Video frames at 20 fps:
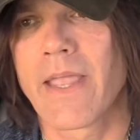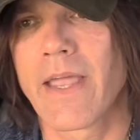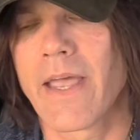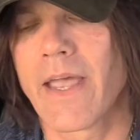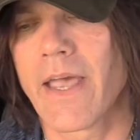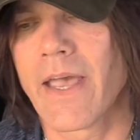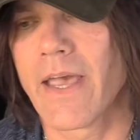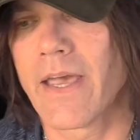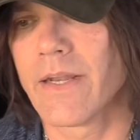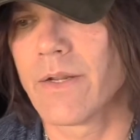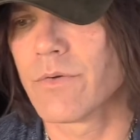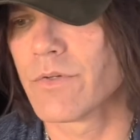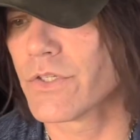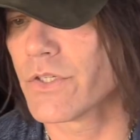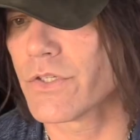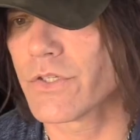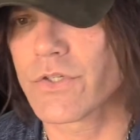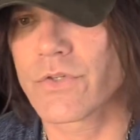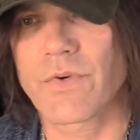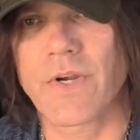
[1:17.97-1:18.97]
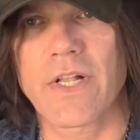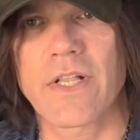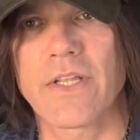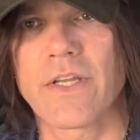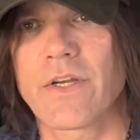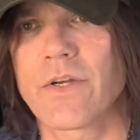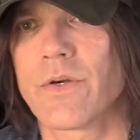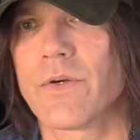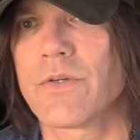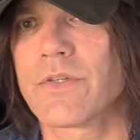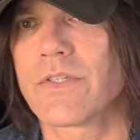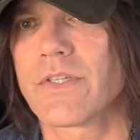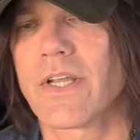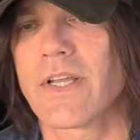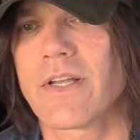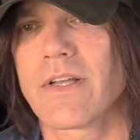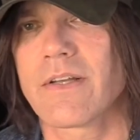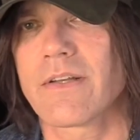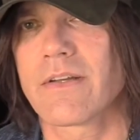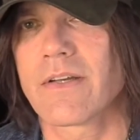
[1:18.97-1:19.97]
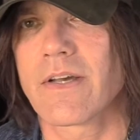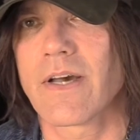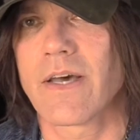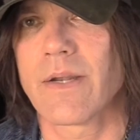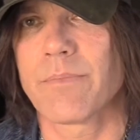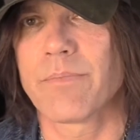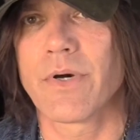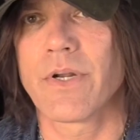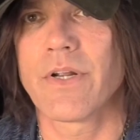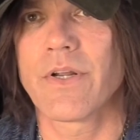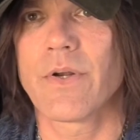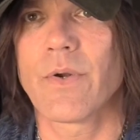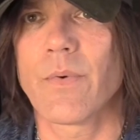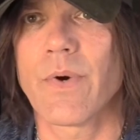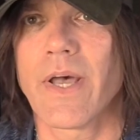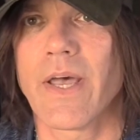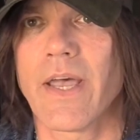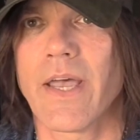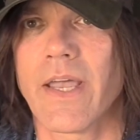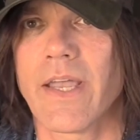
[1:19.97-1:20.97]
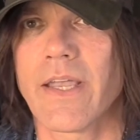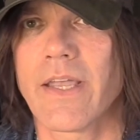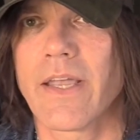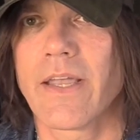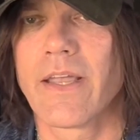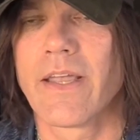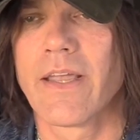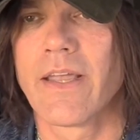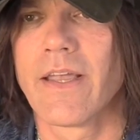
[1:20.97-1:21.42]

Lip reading: and it was just strictly acoustic, kind of put it away.